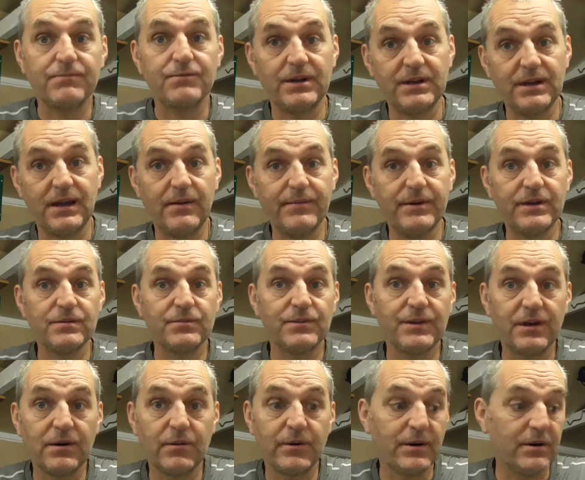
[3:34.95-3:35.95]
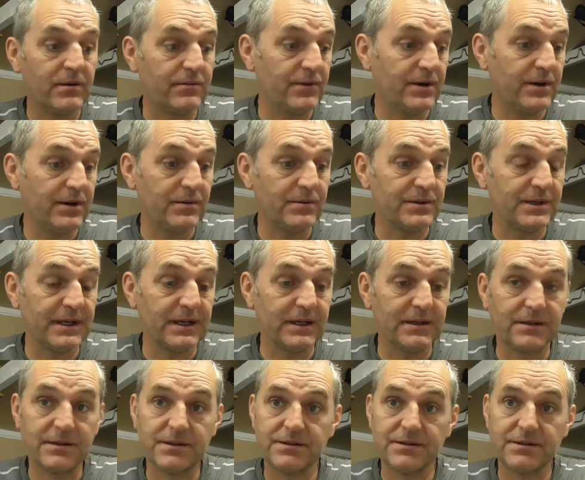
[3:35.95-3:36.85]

trying to get a bit of something going over in New Zealand.